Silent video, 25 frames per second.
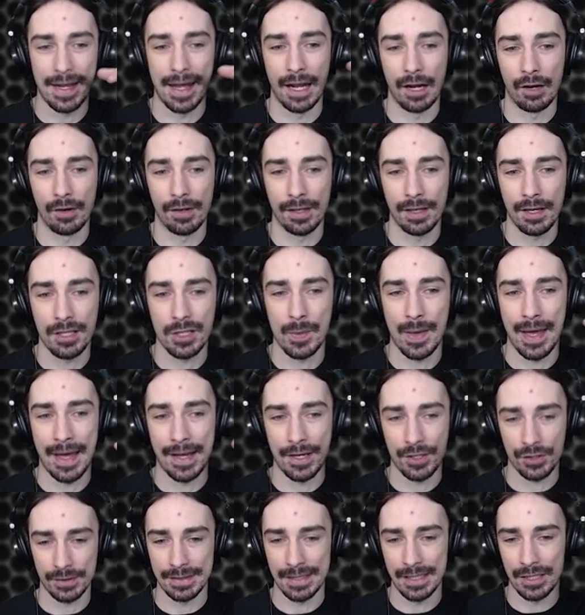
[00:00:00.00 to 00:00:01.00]
area. You
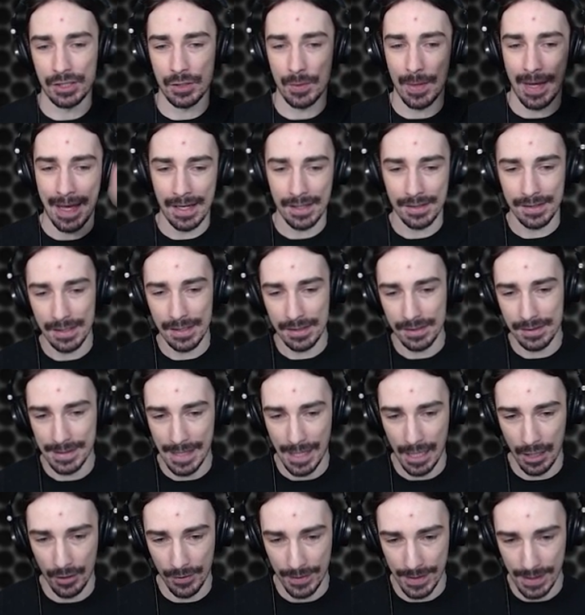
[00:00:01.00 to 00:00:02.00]
actually need to access the
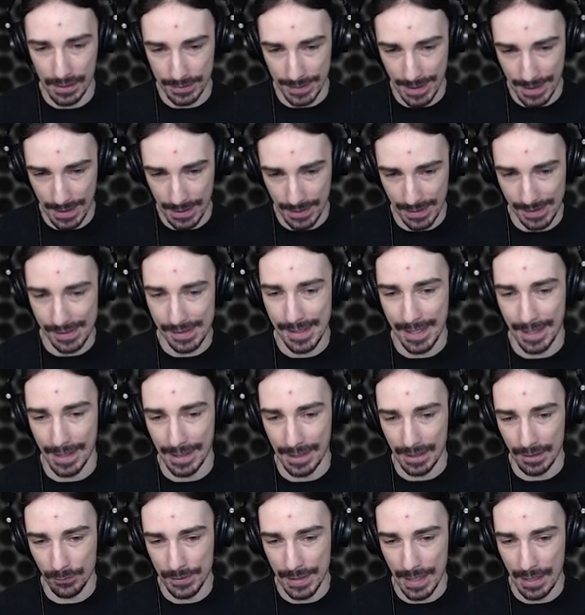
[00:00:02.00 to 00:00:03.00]
area, like this
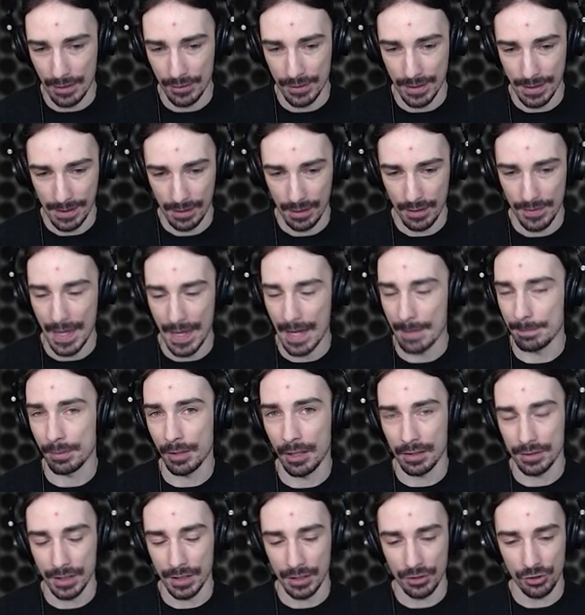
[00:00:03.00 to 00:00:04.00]
cave down here. That
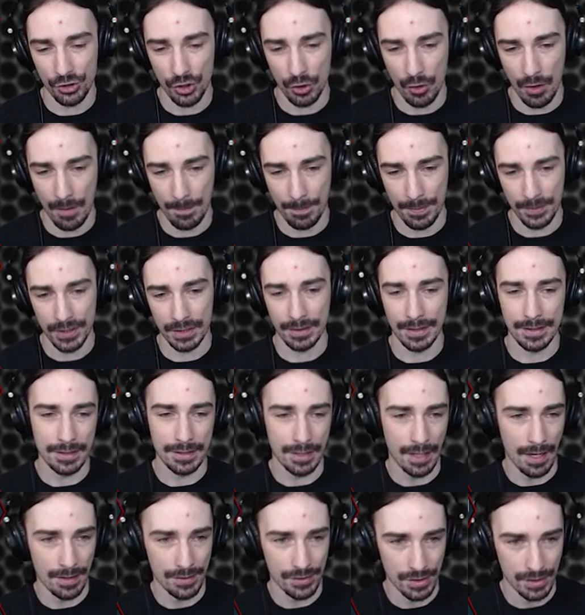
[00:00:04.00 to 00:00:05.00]
part didn't show up until I
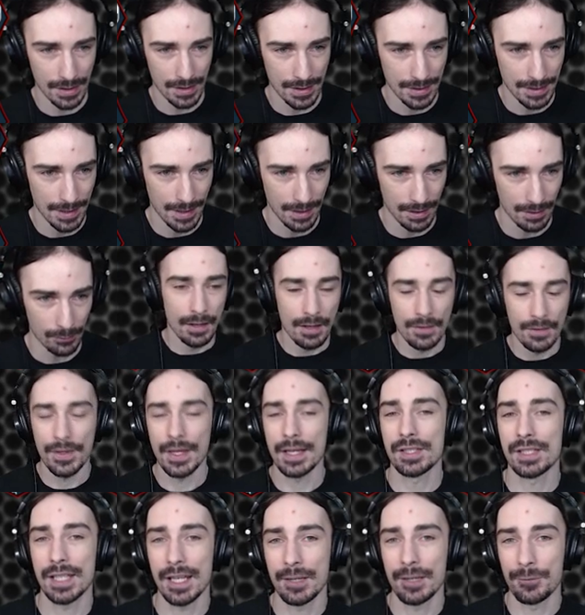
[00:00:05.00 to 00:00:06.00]
got into the cave.
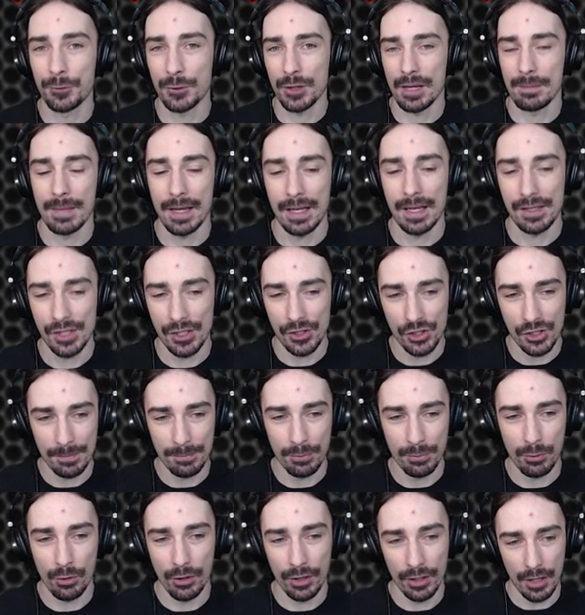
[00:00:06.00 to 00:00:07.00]
Thanks again for the amazing
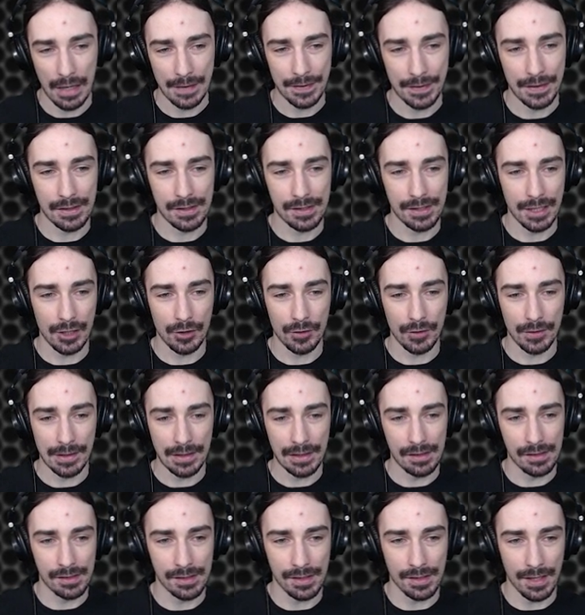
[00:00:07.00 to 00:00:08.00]
support on the
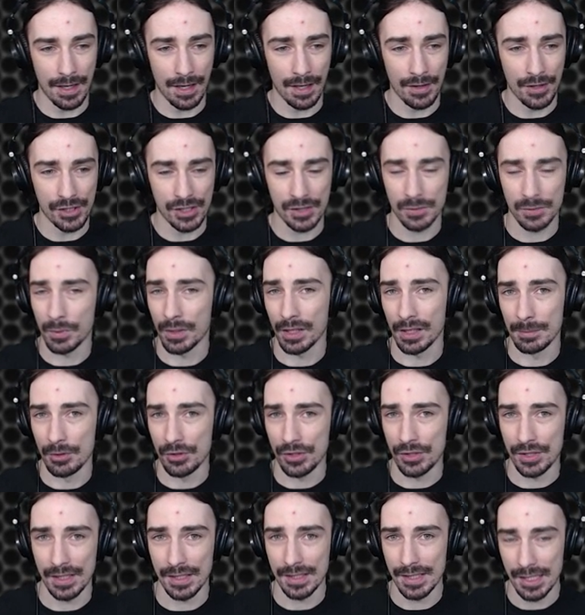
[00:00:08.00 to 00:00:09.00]
series. Uh, this is one of the
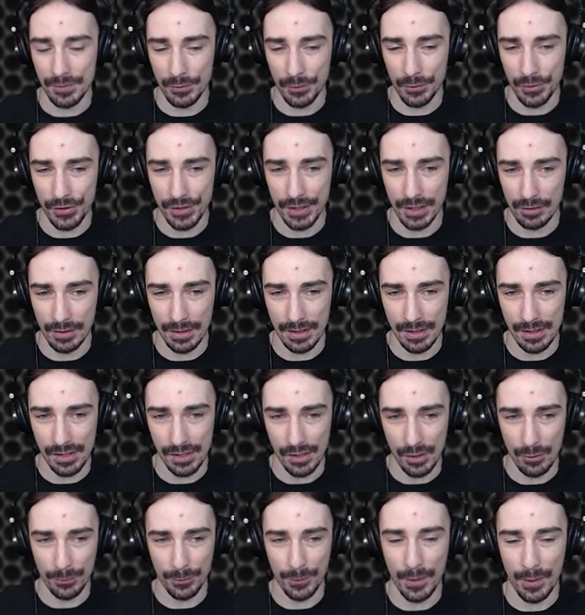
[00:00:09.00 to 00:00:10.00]
most successful series
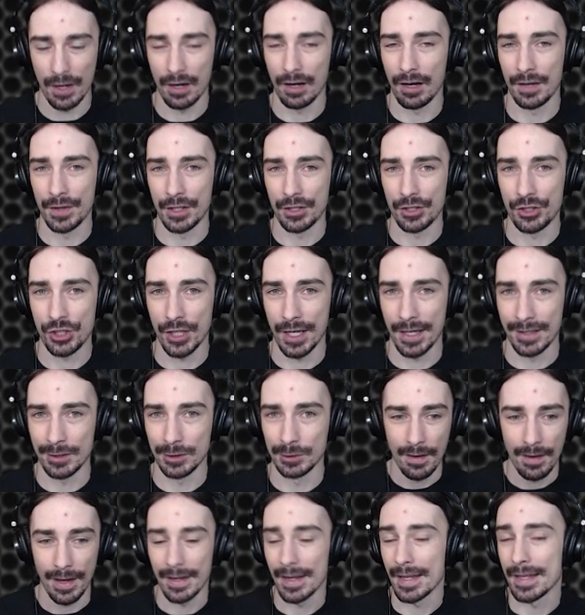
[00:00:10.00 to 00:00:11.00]
so far on the
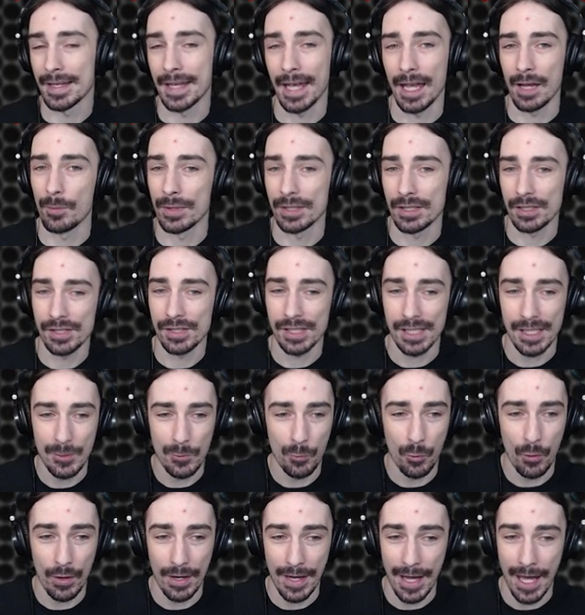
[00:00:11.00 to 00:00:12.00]
channel, and I can't wait to see
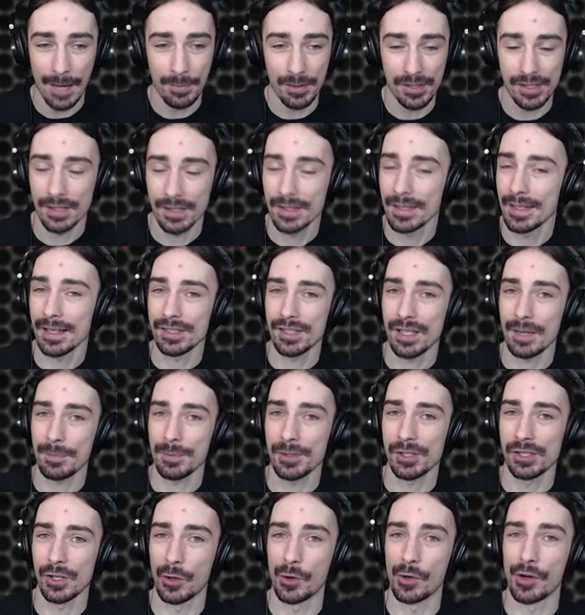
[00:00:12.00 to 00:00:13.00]
what happens in the next
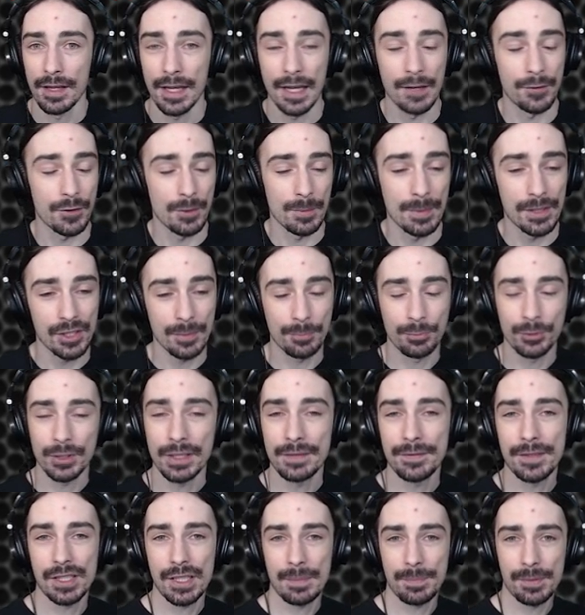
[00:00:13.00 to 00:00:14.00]
episode. If you missed the
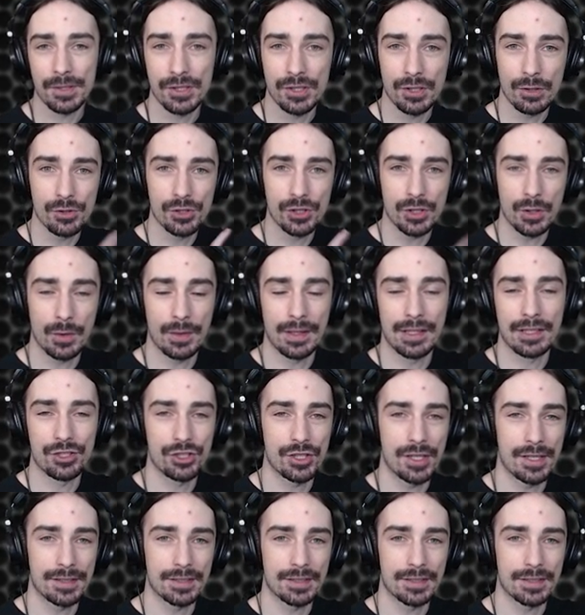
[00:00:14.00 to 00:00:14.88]
previous episodes, go ahead and check